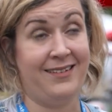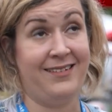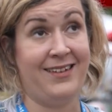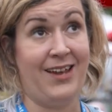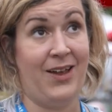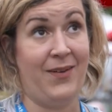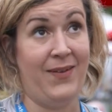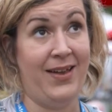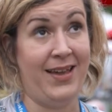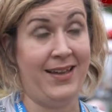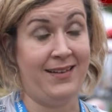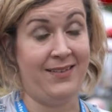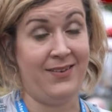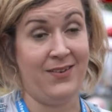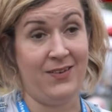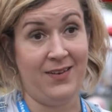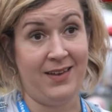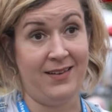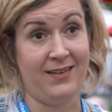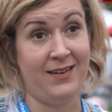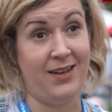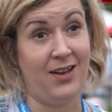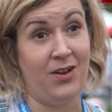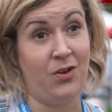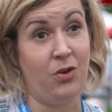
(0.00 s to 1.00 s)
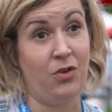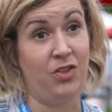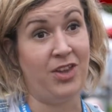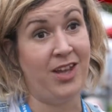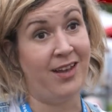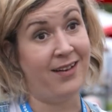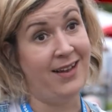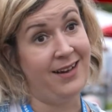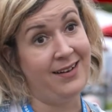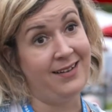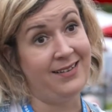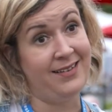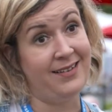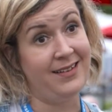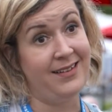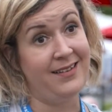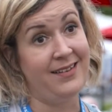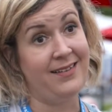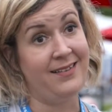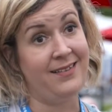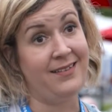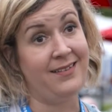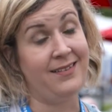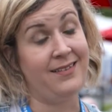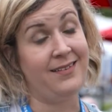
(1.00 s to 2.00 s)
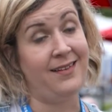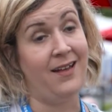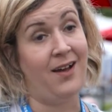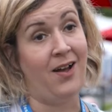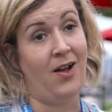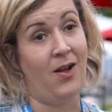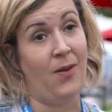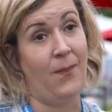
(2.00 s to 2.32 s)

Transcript: show here 2 years ago called The Islanders,